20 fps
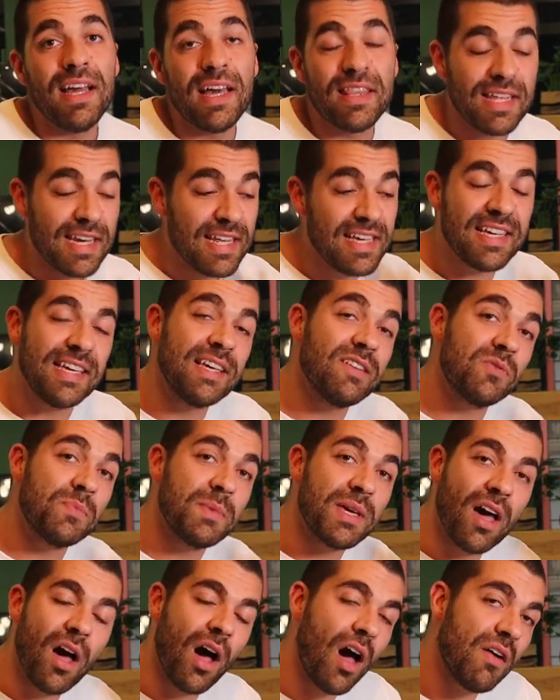and then he gives
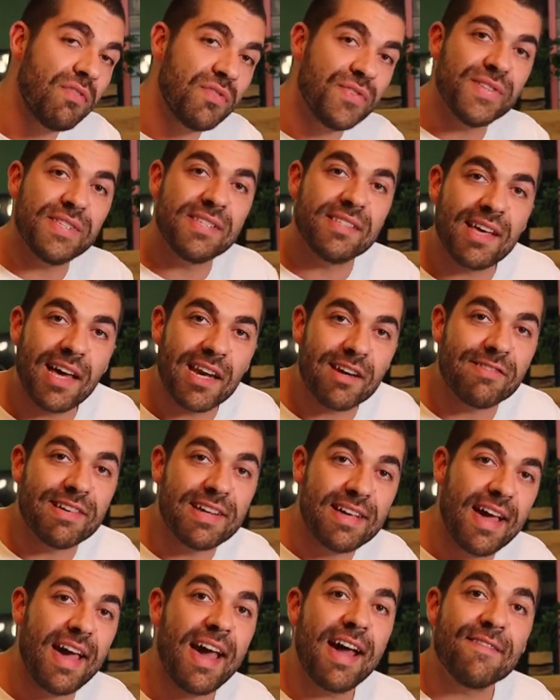me half of his
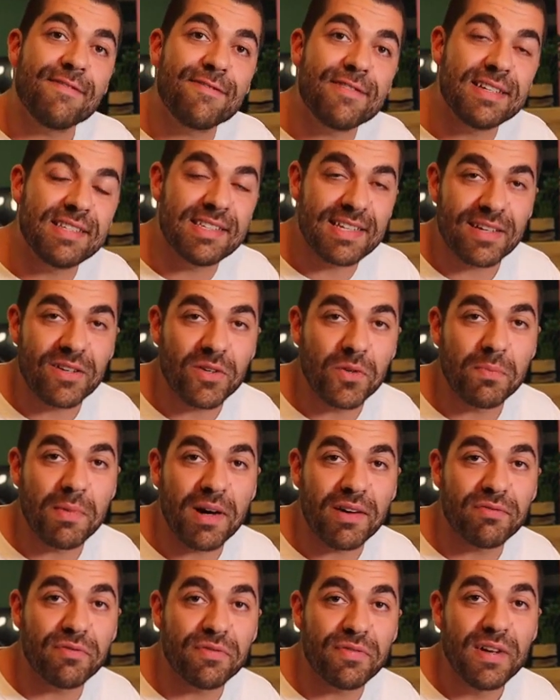salary every single
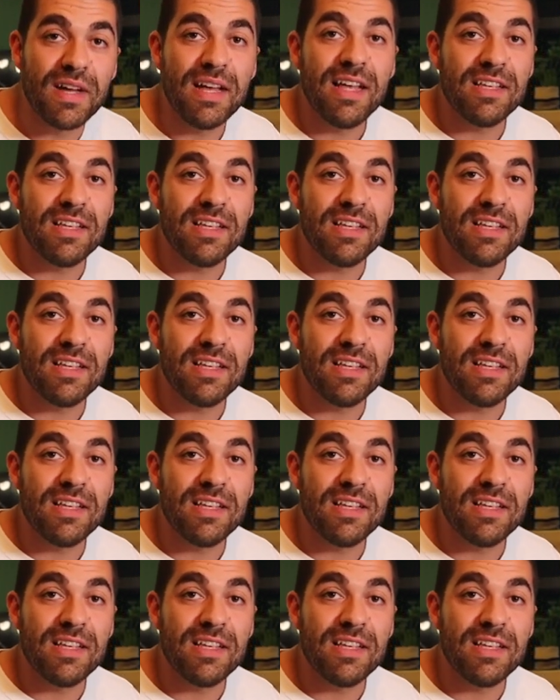month